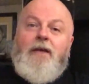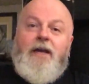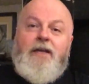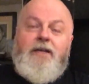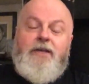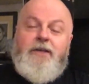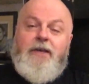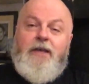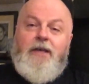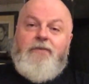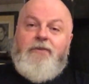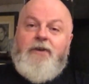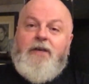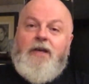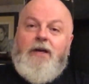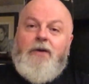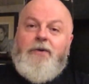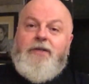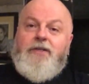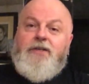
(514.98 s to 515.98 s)
And a year
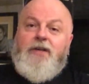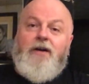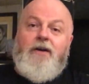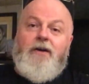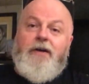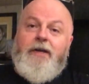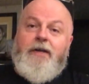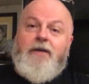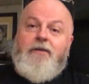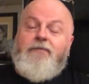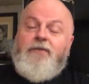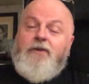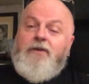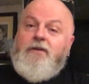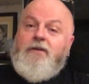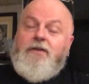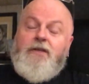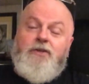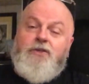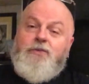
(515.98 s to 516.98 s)
ago it died, for
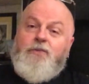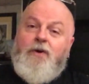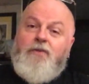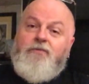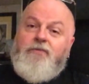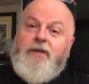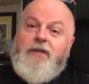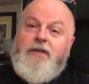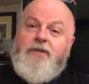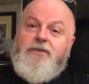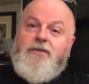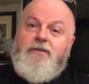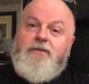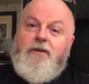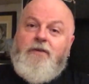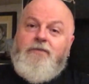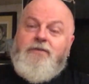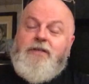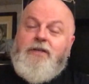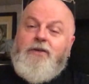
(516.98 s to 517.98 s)
God knows what reason,
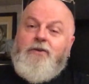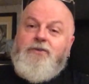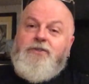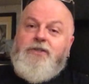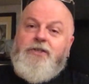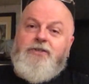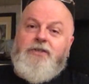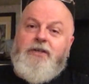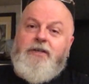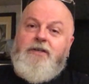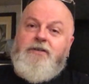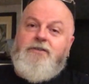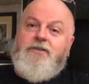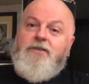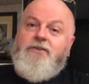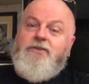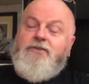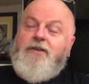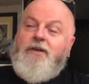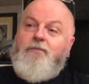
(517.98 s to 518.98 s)
obviously got diseased
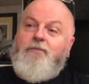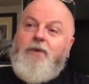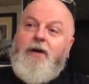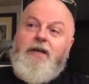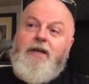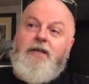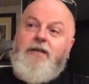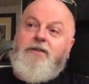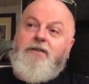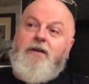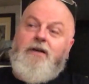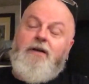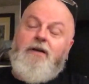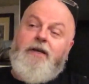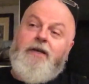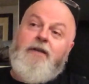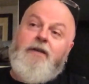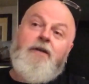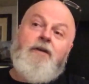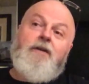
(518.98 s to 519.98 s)
in some way and it
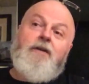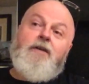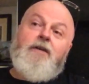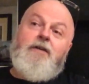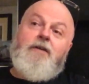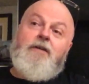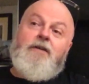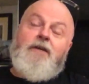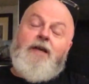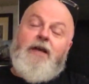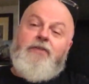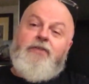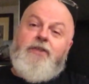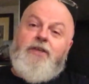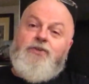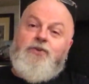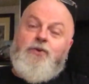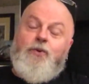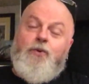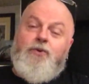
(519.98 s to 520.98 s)
died. And
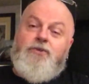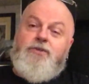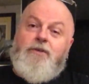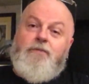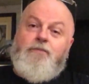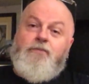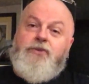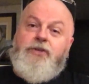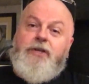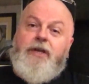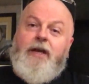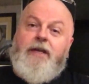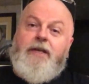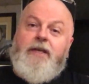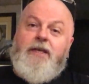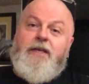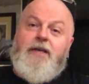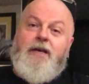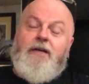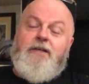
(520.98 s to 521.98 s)
this autumn she had
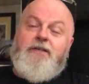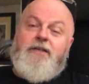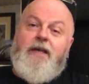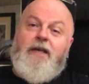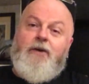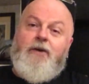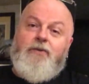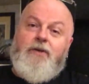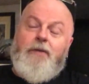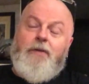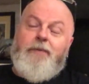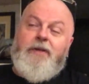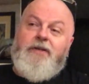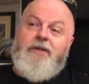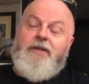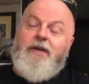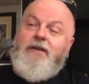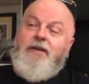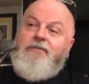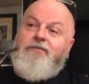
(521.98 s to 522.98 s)
it cut down. It had been
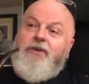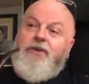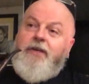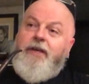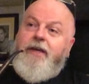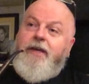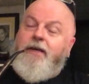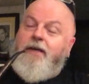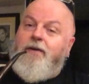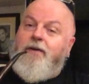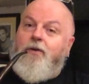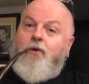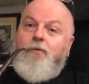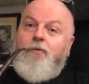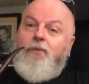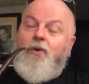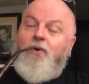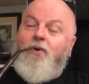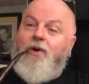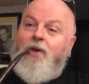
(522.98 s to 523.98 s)
dead for a year or
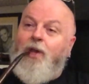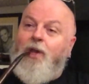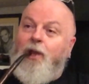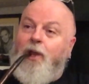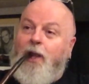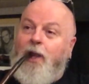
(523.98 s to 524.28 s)
more.